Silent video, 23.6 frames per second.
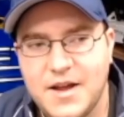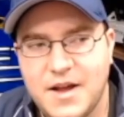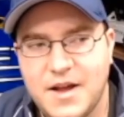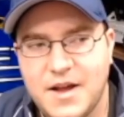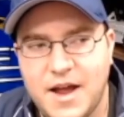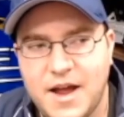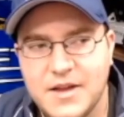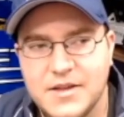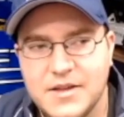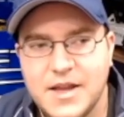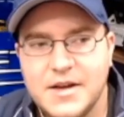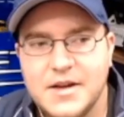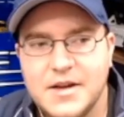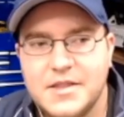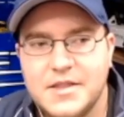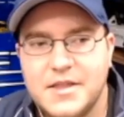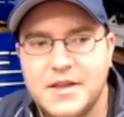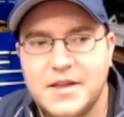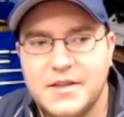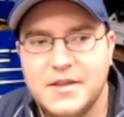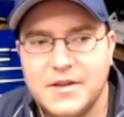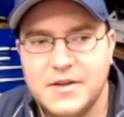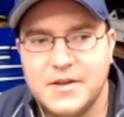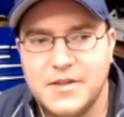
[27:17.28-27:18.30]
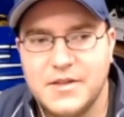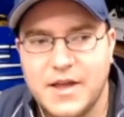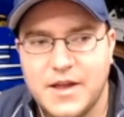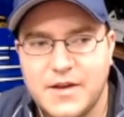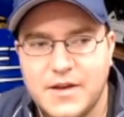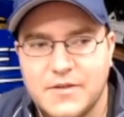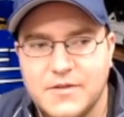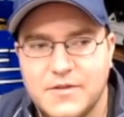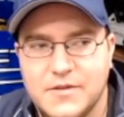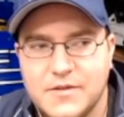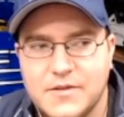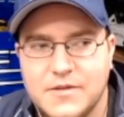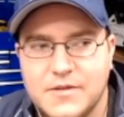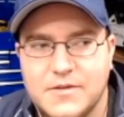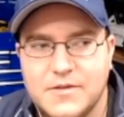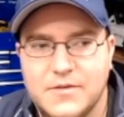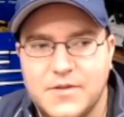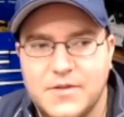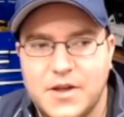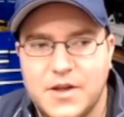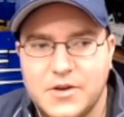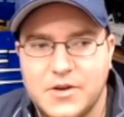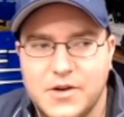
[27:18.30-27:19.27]
I tend to think there that
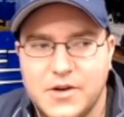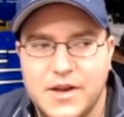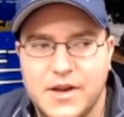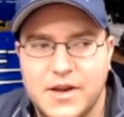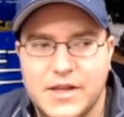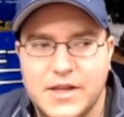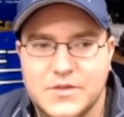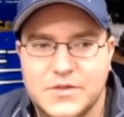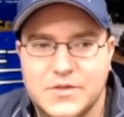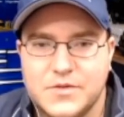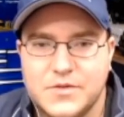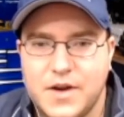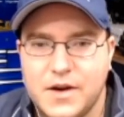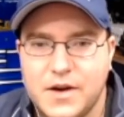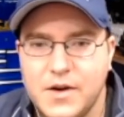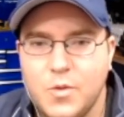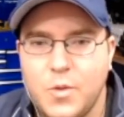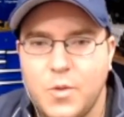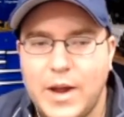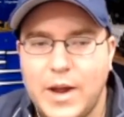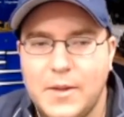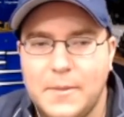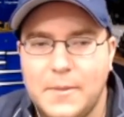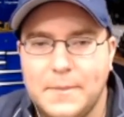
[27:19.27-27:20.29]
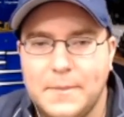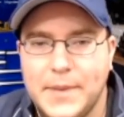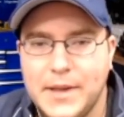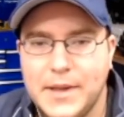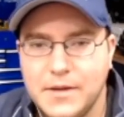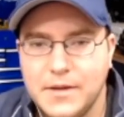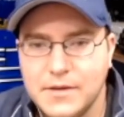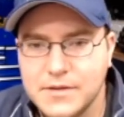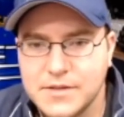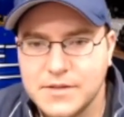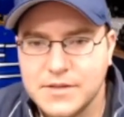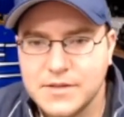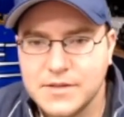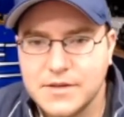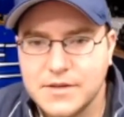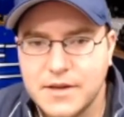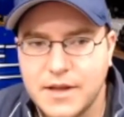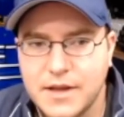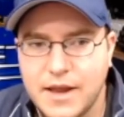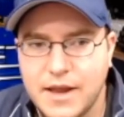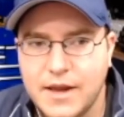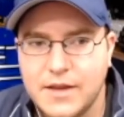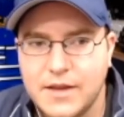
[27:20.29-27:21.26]
Valkyrie is very well built
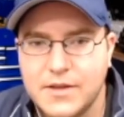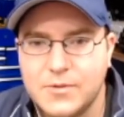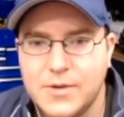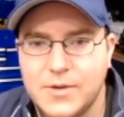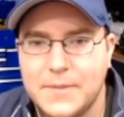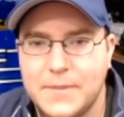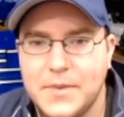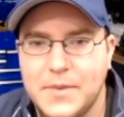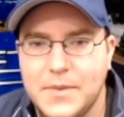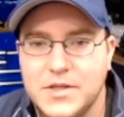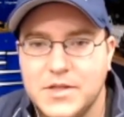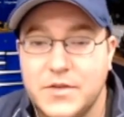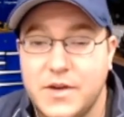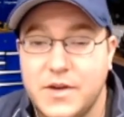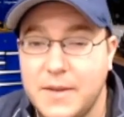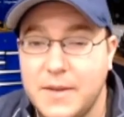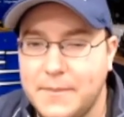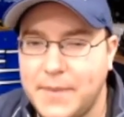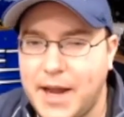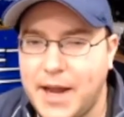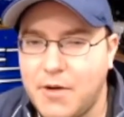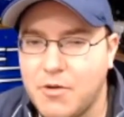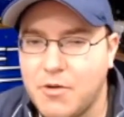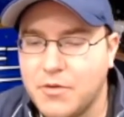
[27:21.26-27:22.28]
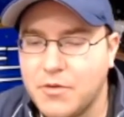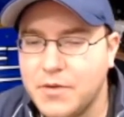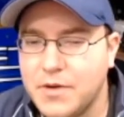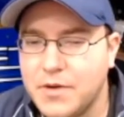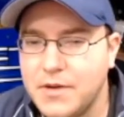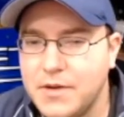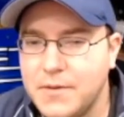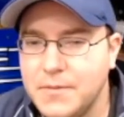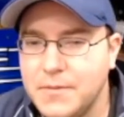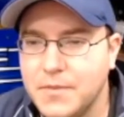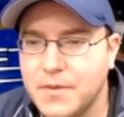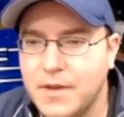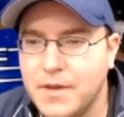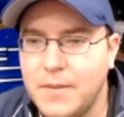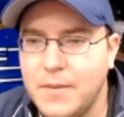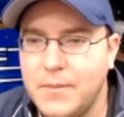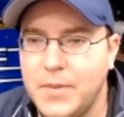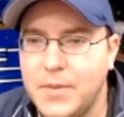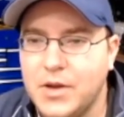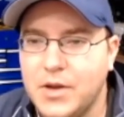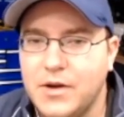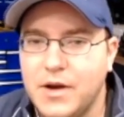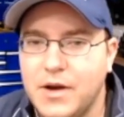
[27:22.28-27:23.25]
and their weapon is very powerful.
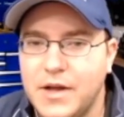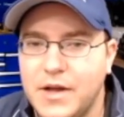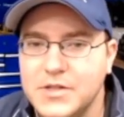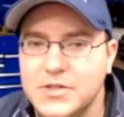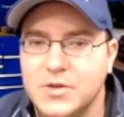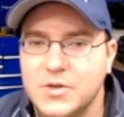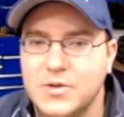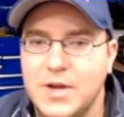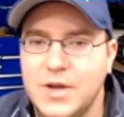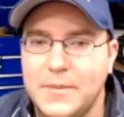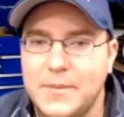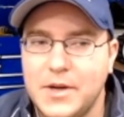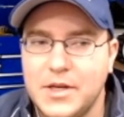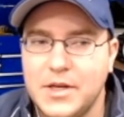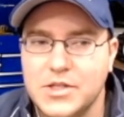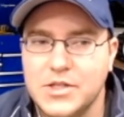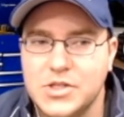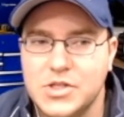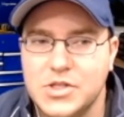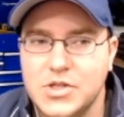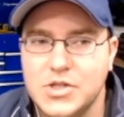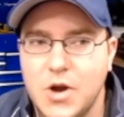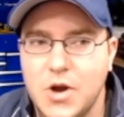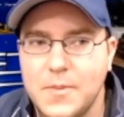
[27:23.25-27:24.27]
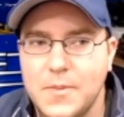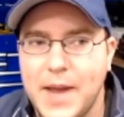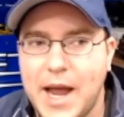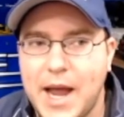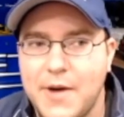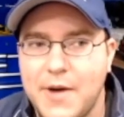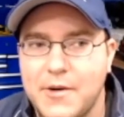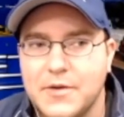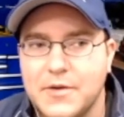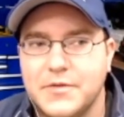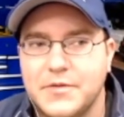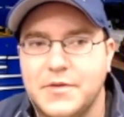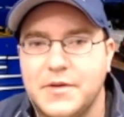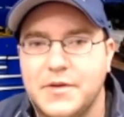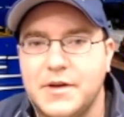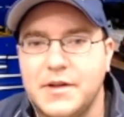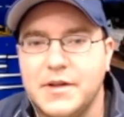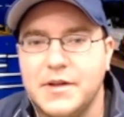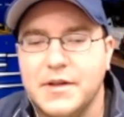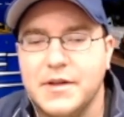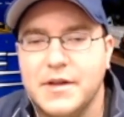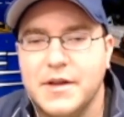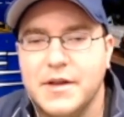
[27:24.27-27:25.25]
And because their weapon is so
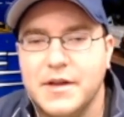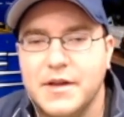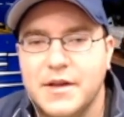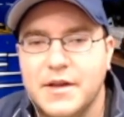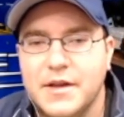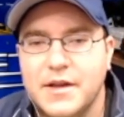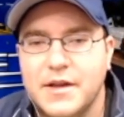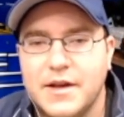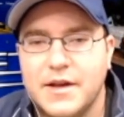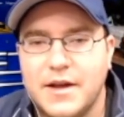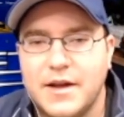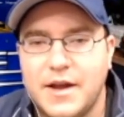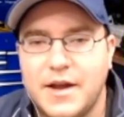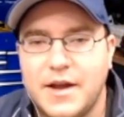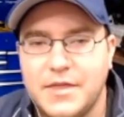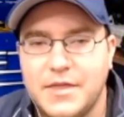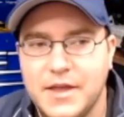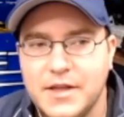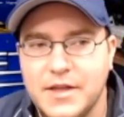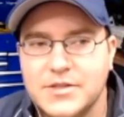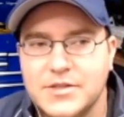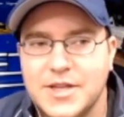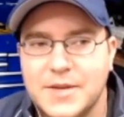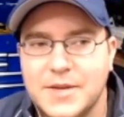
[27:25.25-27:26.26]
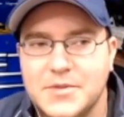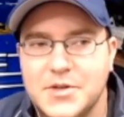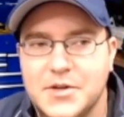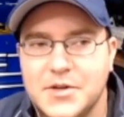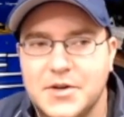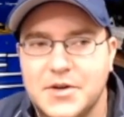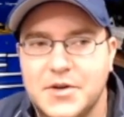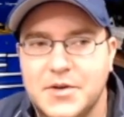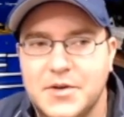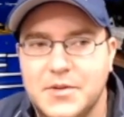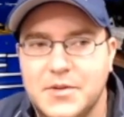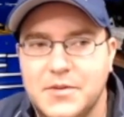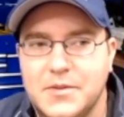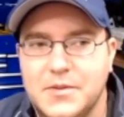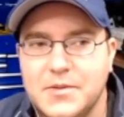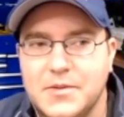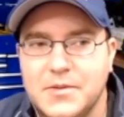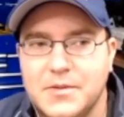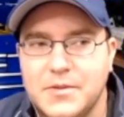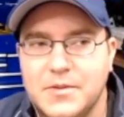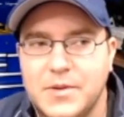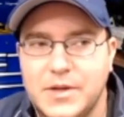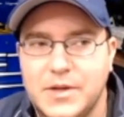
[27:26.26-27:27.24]
powerful, I think Sub Zero
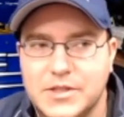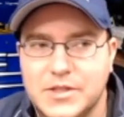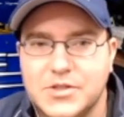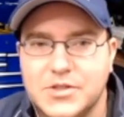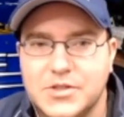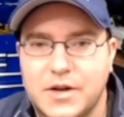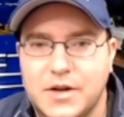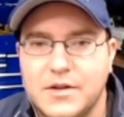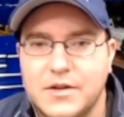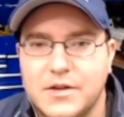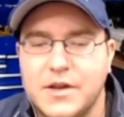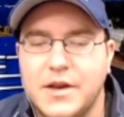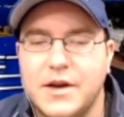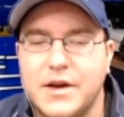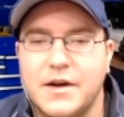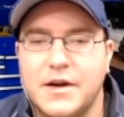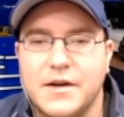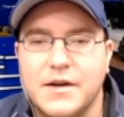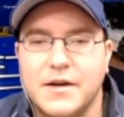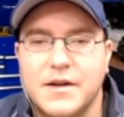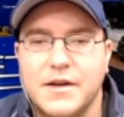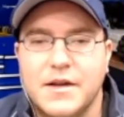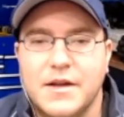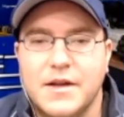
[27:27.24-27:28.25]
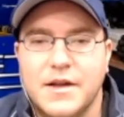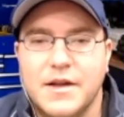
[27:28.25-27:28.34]
will struggle here.